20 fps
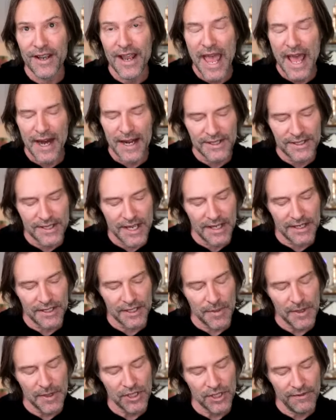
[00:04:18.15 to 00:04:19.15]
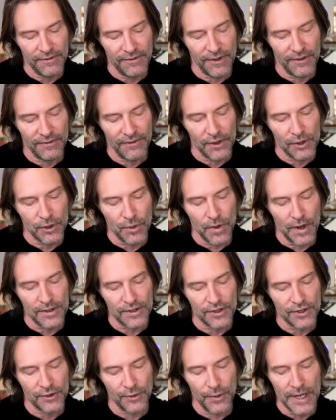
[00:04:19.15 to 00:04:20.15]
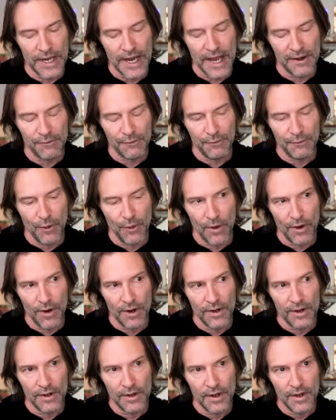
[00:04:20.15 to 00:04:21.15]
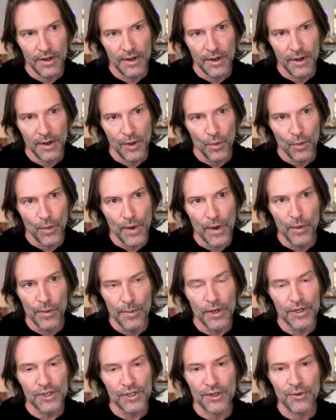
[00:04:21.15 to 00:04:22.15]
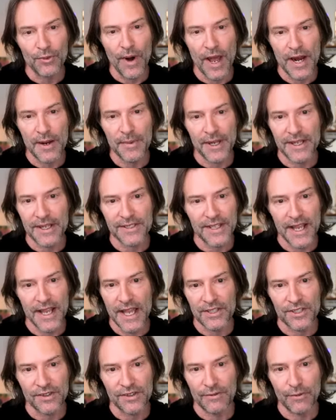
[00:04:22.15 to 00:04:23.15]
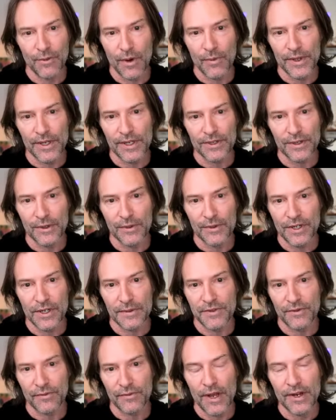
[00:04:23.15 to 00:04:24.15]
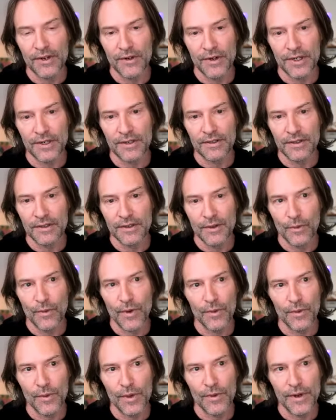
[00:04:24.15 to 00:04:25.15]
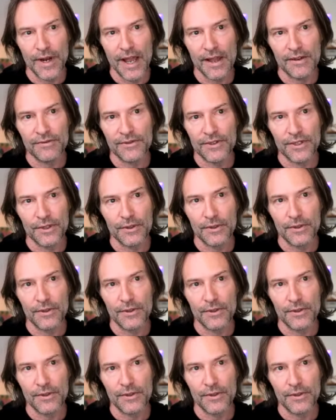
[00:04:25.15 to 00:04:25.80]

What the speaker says: And I'd say, especially for virtual choirs 3 and 4, we were pushing right up against the edge of what we could do in terms of rendering, where we would have to,